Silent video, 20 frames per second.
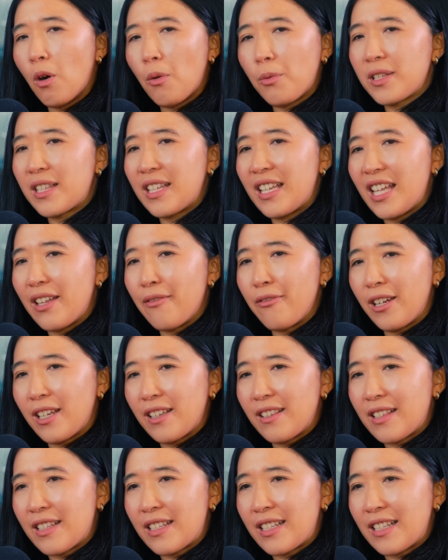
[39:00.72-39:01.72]
What was the
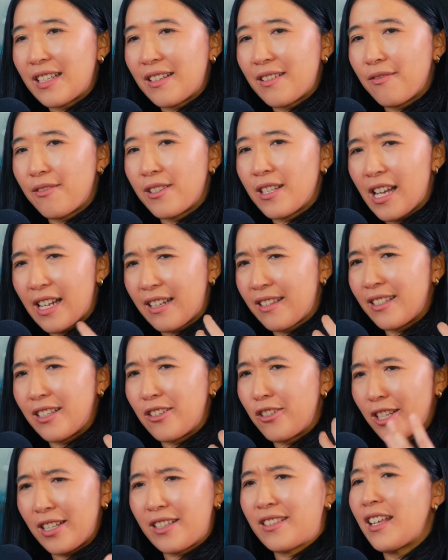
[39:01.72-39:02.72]
evidence to
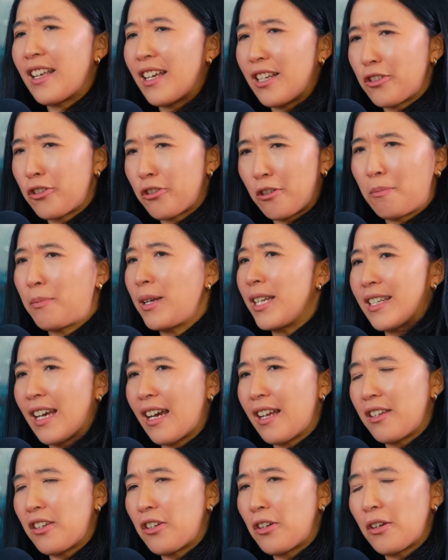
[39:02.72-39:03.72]
suggest that it should be
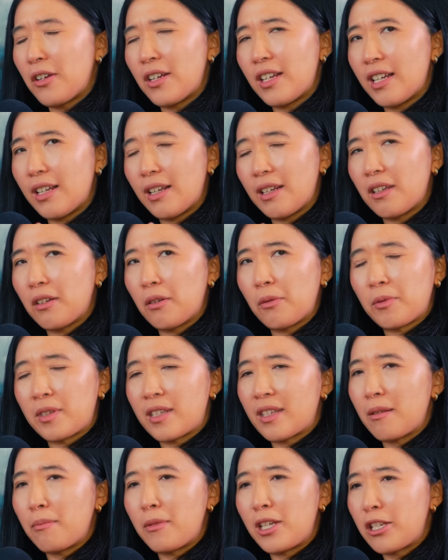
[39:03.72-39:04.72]
done?
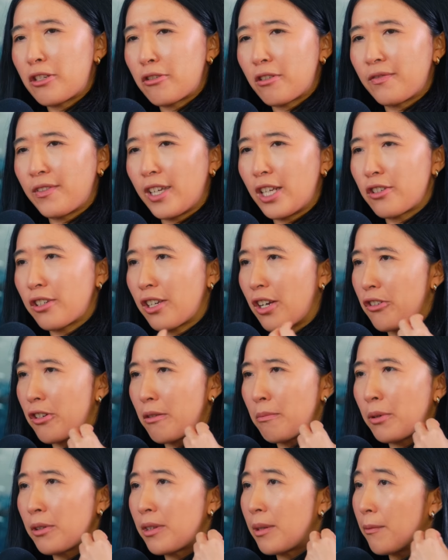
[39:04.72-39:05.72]
Did the Ministry of
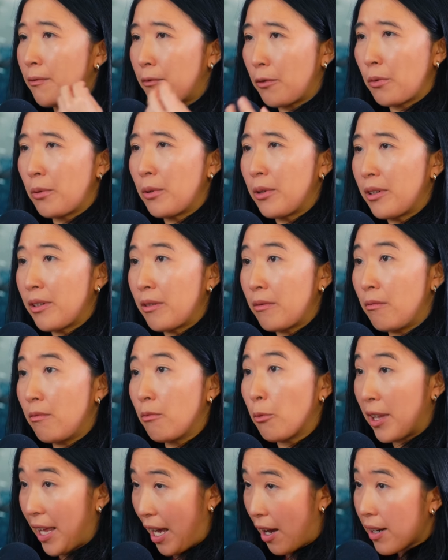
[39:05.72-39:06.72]
Education put them forward
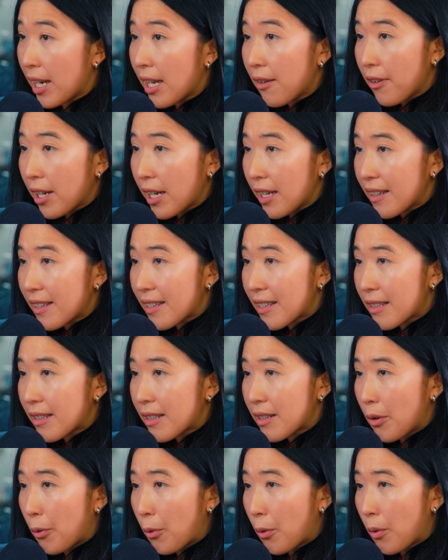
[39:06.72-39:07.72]
without
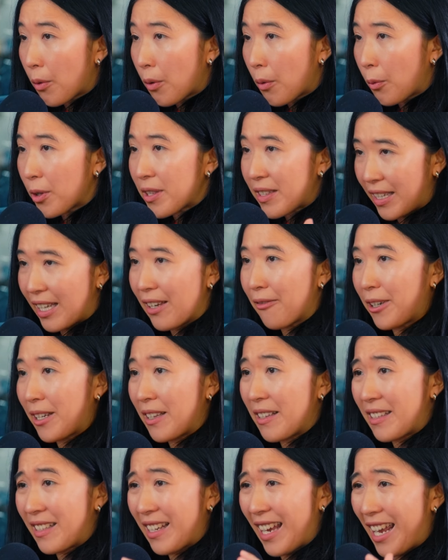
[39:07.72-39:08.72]
evidence, or was there
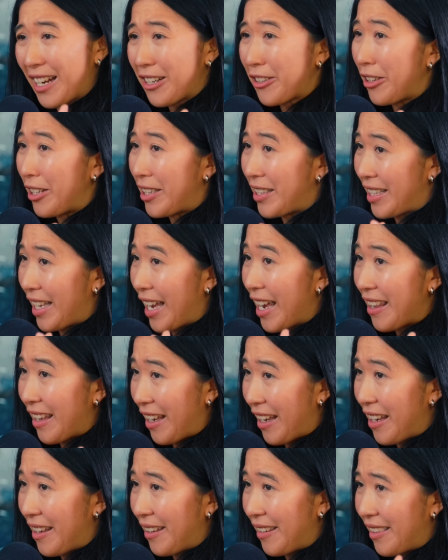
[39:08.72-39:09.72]
evidence to actually say
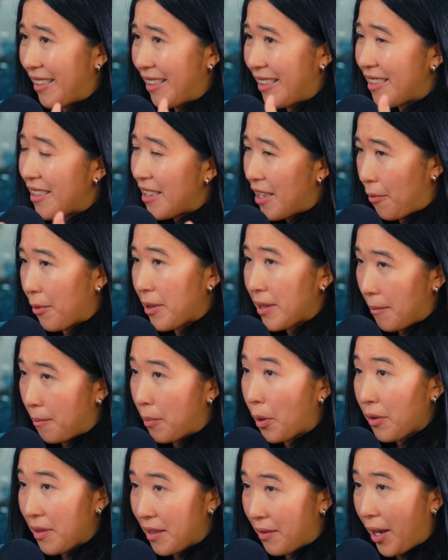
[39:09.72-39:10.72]
that there were some
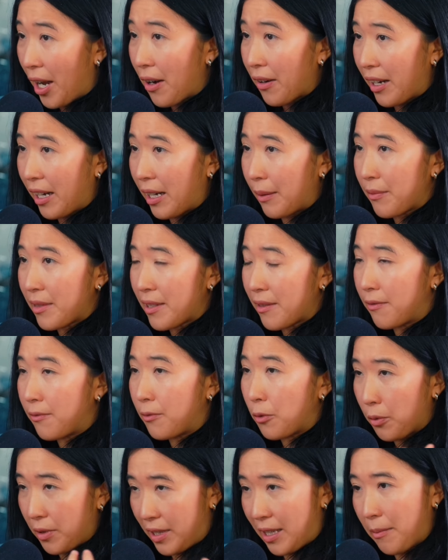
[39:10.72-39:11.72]
positive outcomes
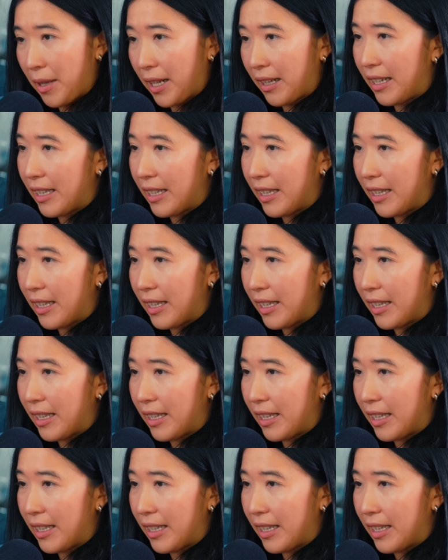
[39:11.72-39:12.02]
for something